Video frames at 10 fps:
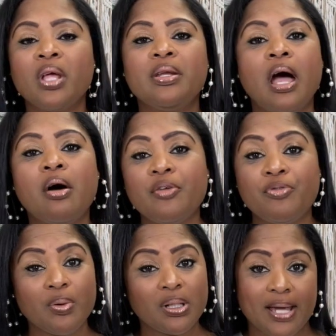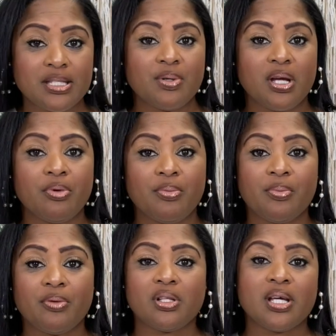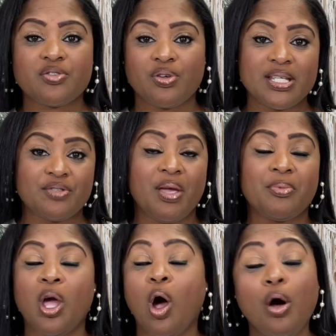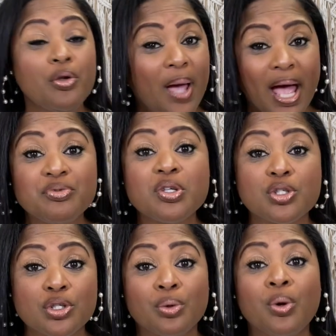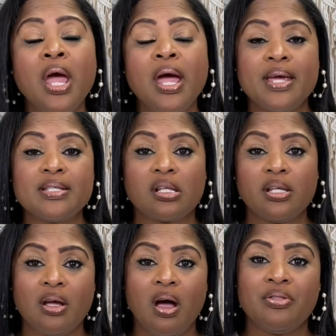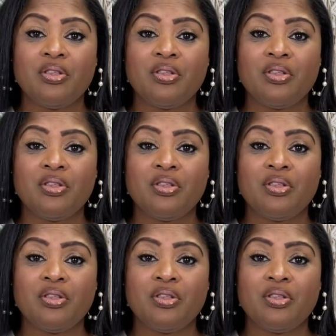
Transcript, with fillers: Now, if you would like to become a member of the Luxe for Less family, all you have to do is click on